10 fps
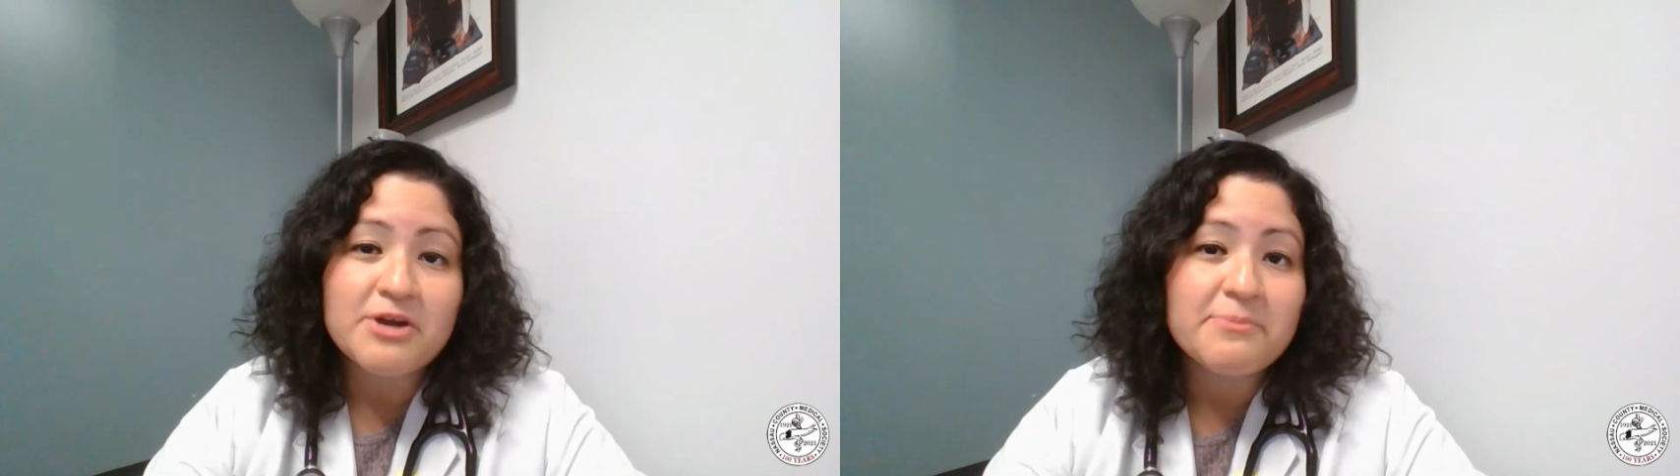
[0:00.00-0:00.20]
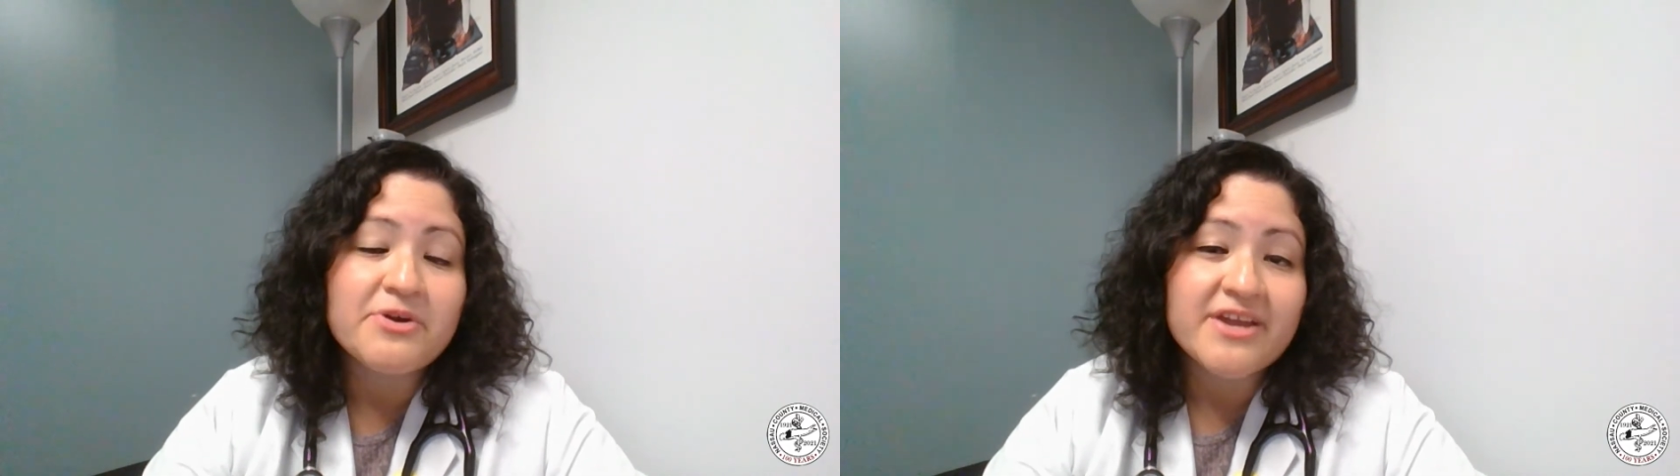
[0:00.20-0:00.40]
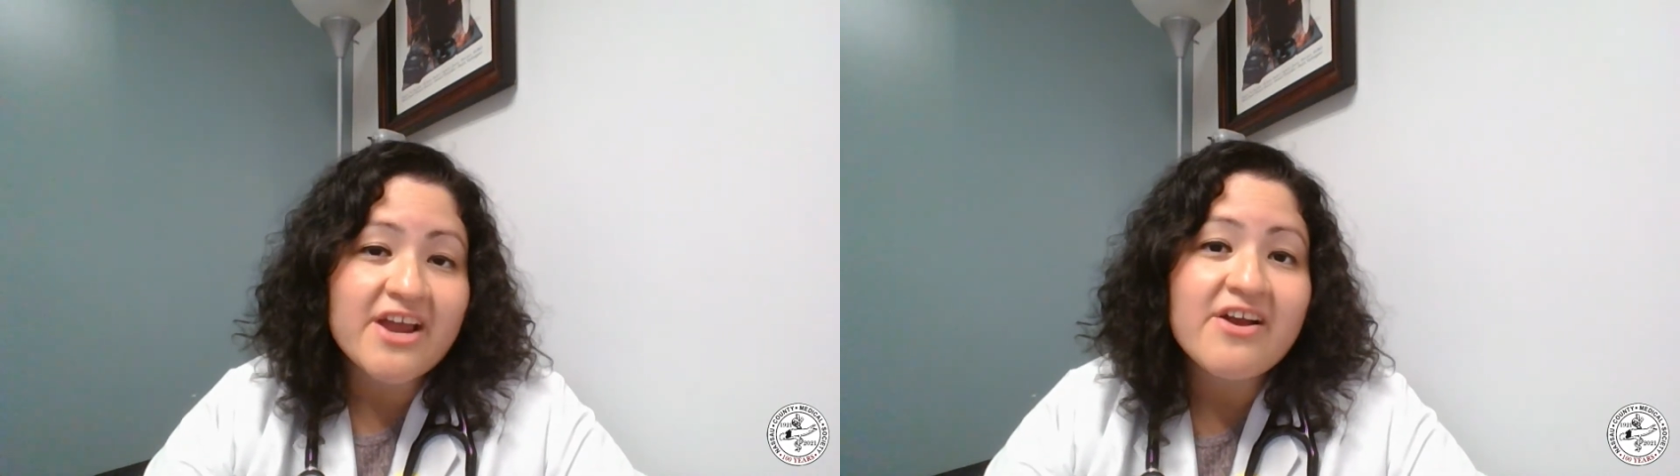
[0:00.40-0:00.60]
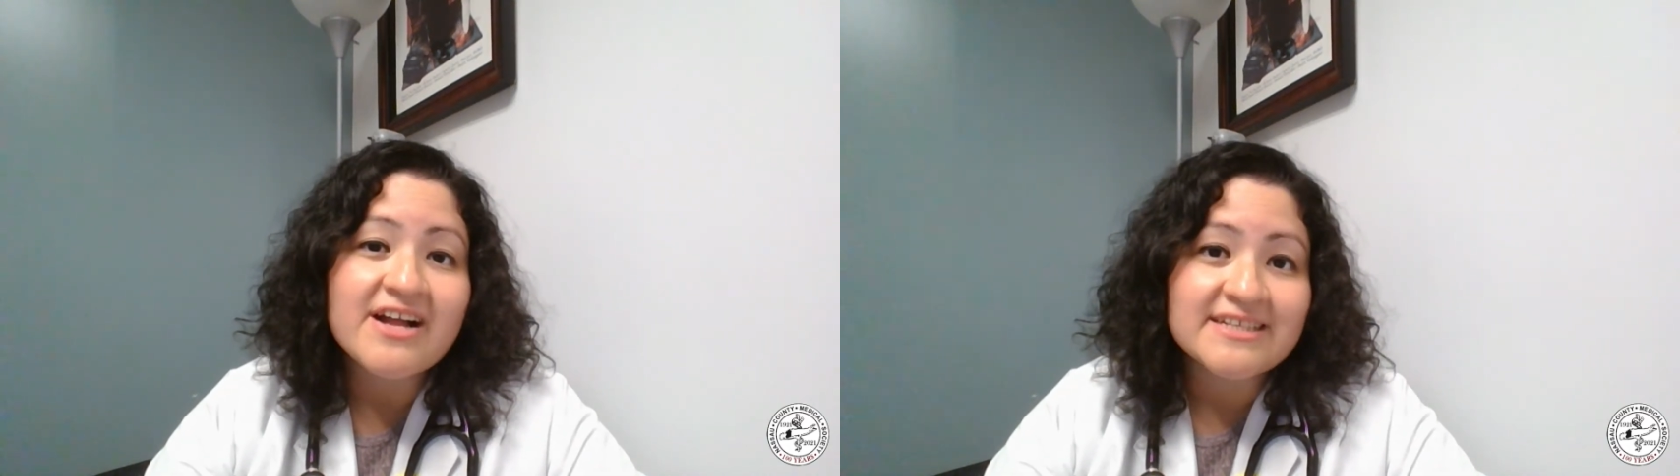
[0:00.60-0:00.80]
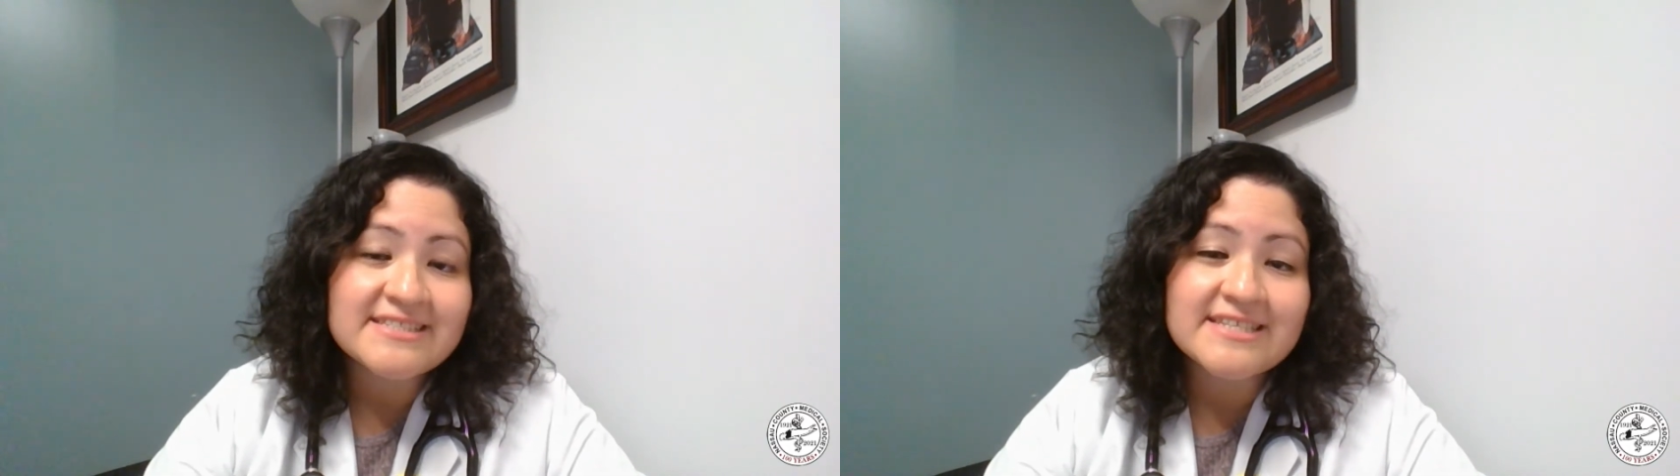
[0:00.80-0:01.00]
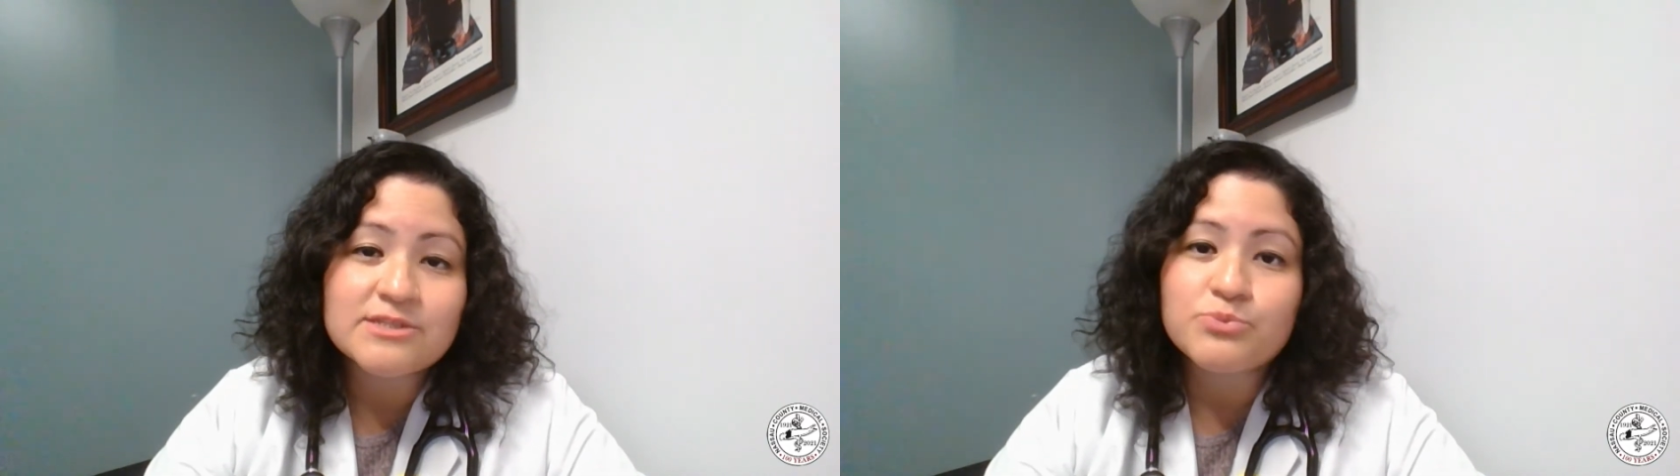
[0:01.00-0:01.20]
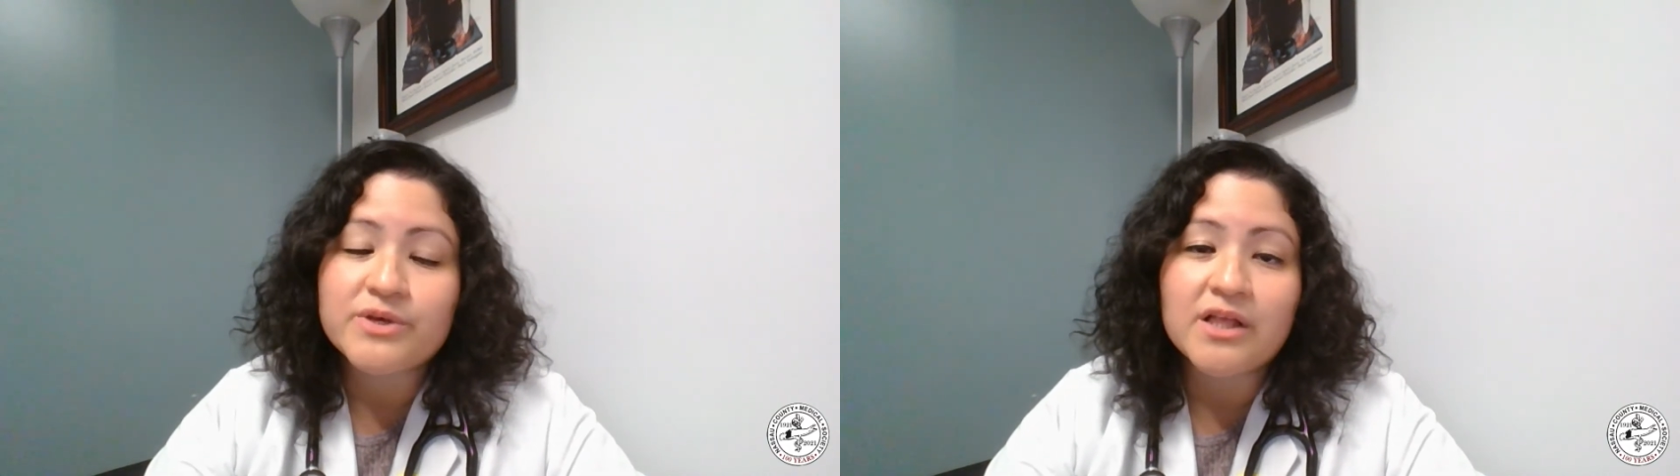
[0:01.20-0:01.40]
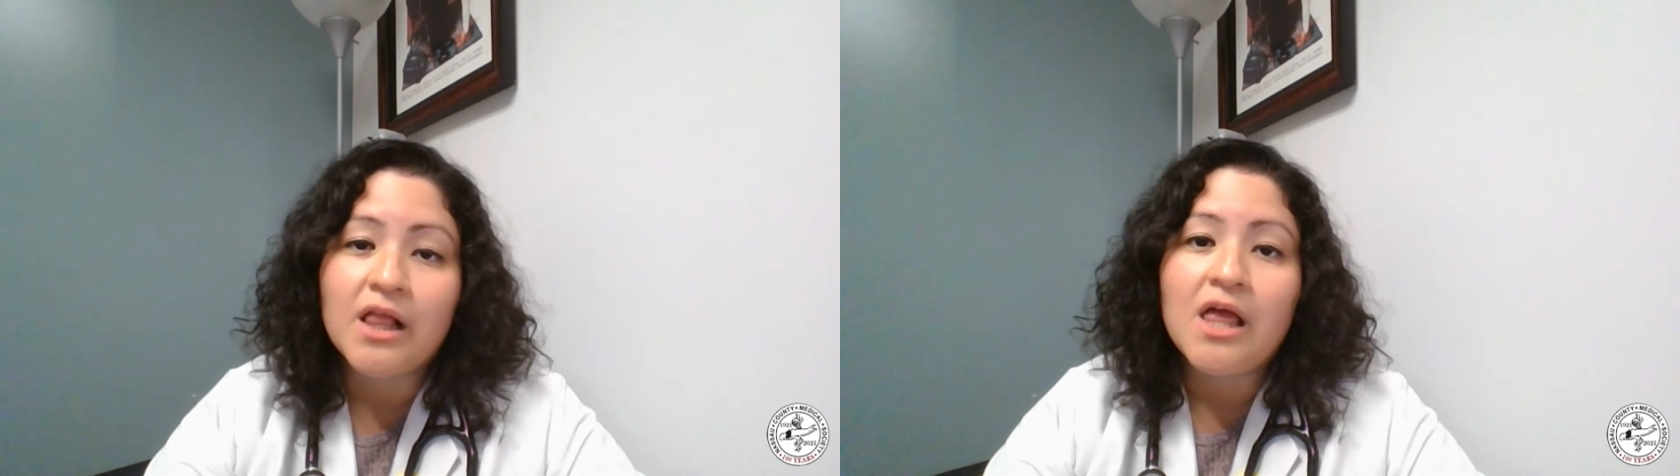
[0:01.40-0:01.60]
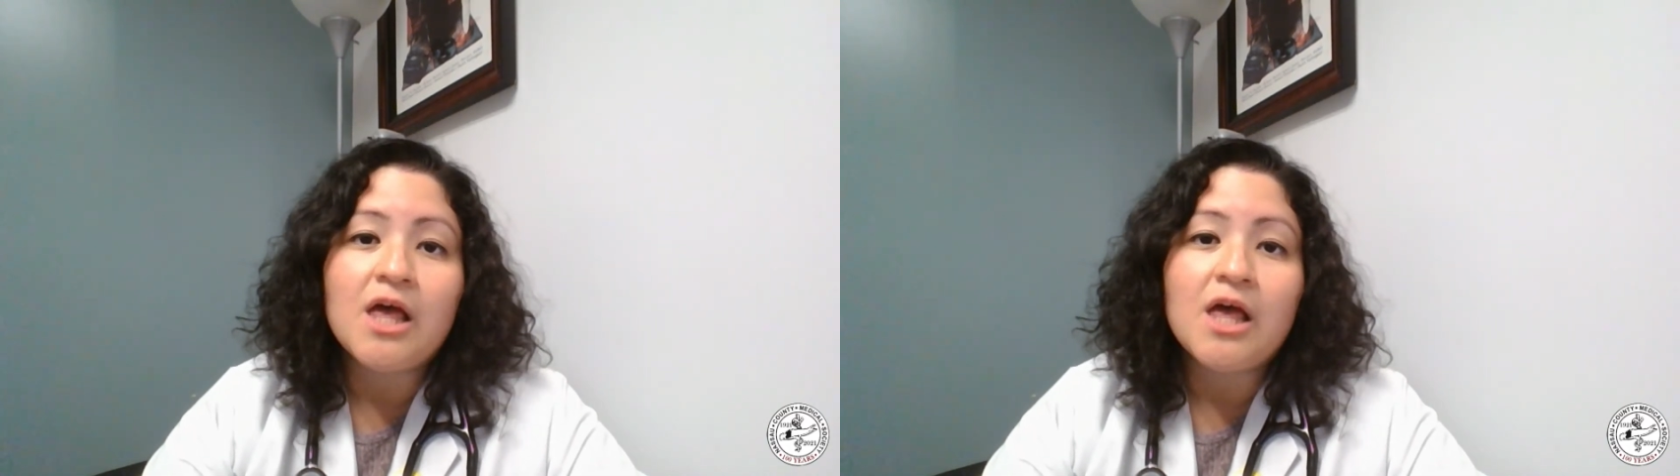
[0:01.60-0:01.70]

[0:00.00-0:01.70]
primary care access will